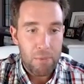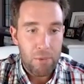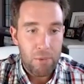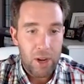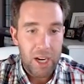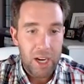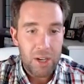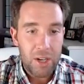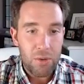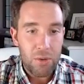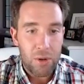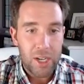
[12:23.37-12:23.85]

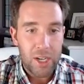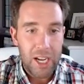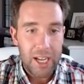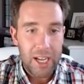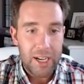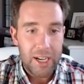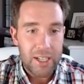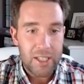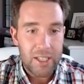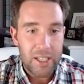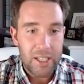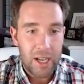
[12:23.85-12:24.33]
ranked
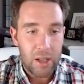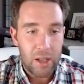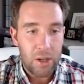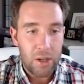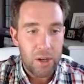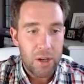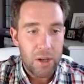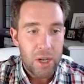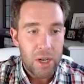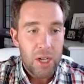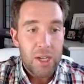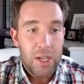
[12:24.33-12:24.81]
organic
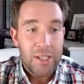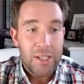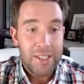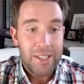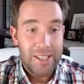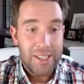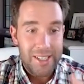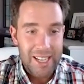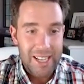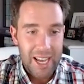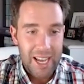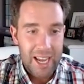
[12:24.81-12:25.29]
seller
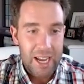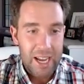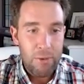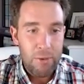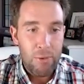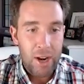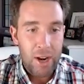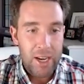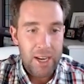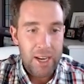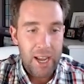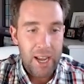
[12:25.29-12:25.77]
today,
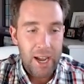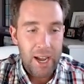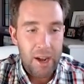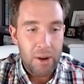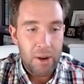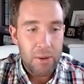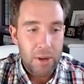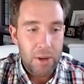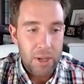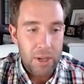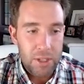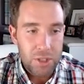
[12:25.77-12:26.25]
right now.